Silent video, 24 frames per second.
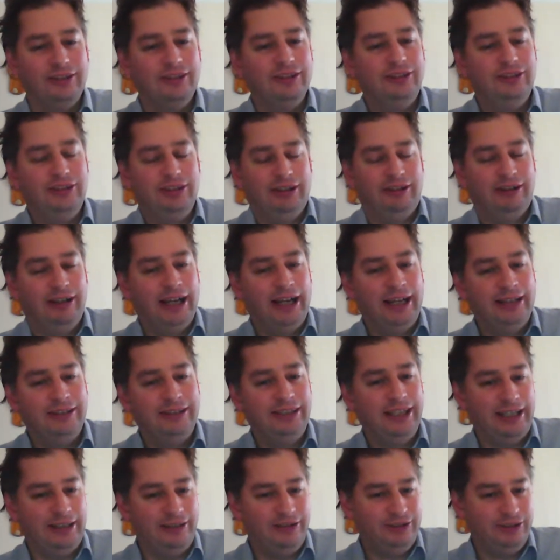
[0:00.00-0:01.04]
so I had to
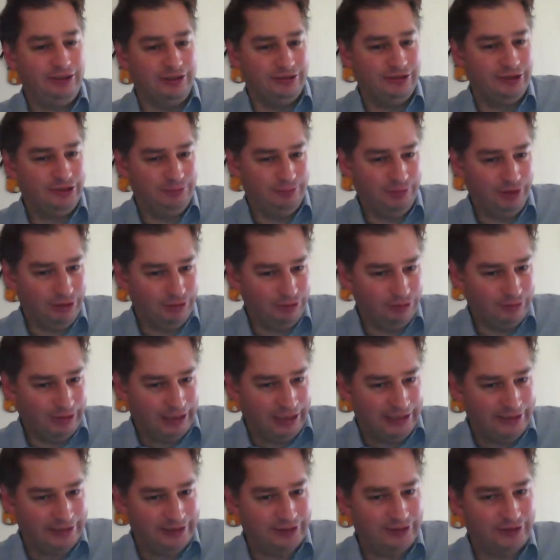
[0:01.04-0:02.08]
get two small
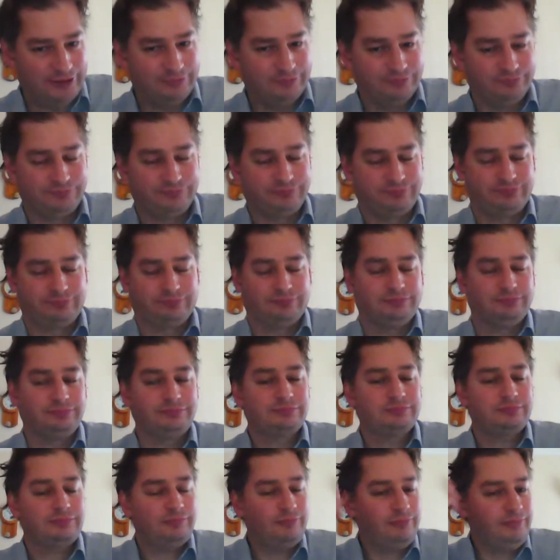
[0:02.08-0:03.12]
ones.
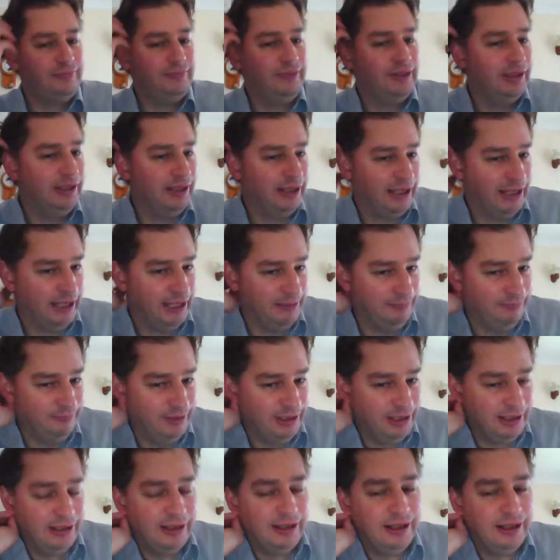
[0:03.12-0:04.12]
Um,